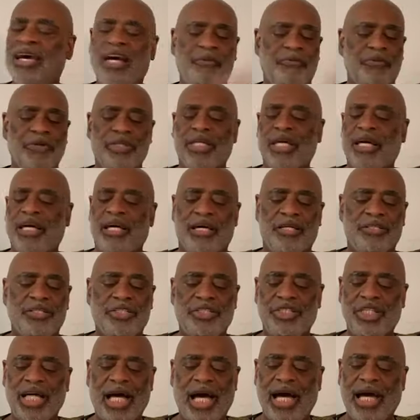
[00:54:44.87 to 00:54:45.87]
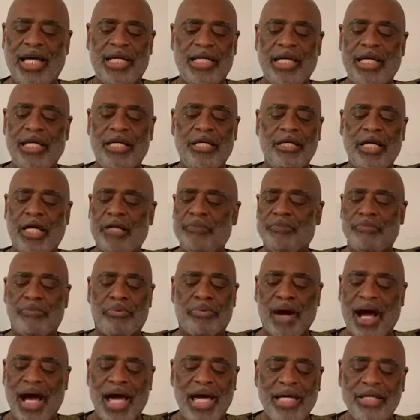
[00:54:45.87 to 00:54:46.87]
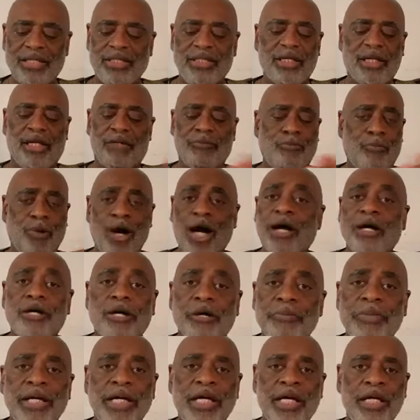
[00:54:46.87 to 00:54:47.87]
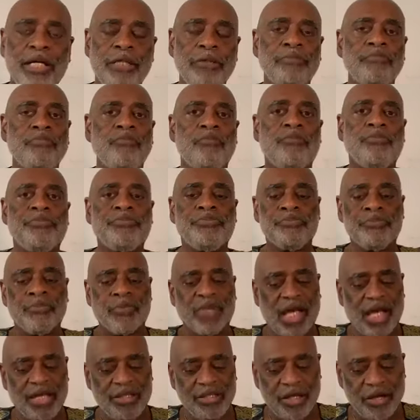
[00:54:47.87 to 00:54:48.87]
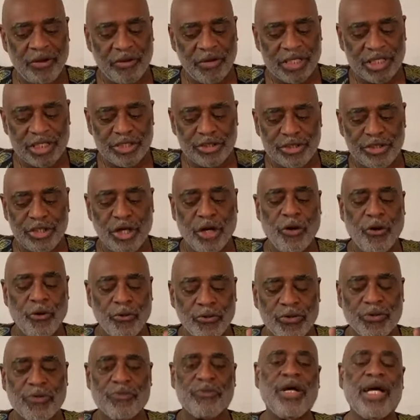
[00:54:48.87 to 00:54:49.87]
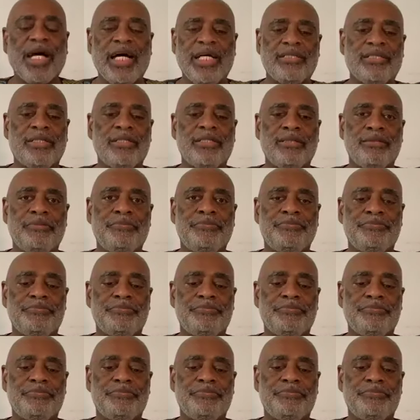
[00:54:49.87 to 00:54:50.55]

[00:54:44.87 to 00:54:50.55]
Everything is shining and bright and welcoming, and there is no threat.